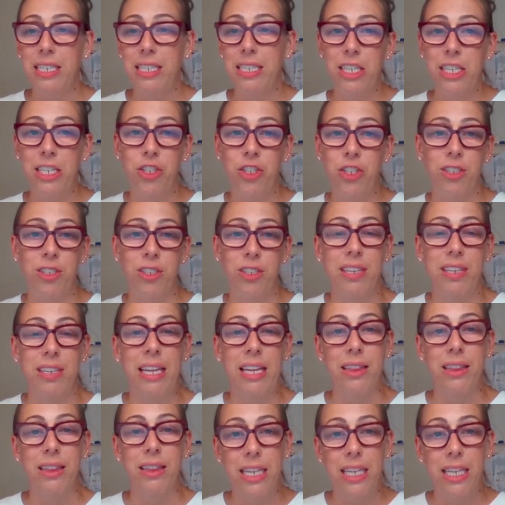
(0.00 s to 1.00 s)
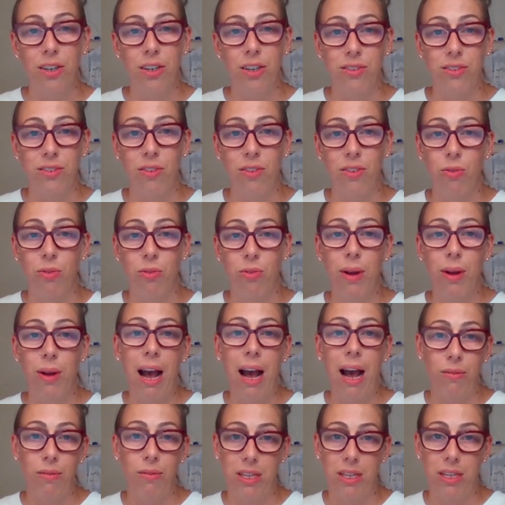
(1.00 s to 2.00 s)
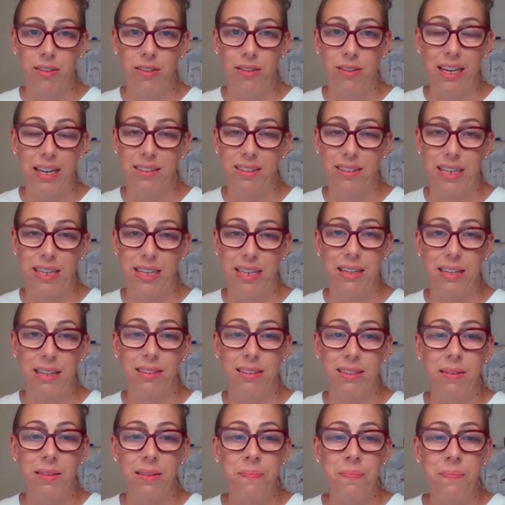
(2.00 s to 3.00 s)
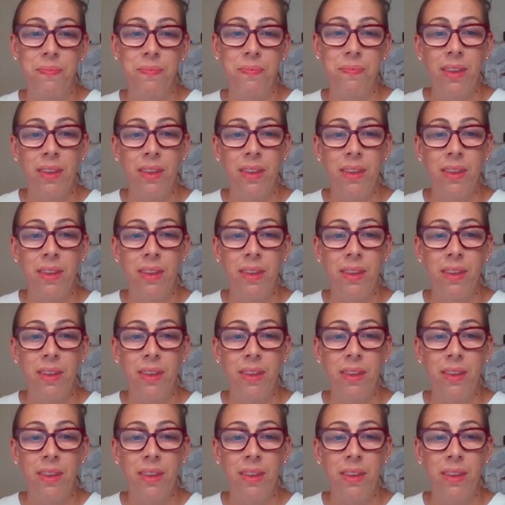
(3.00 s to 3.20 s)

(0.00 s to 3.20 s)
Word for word: teachers, and leaders throughout the United States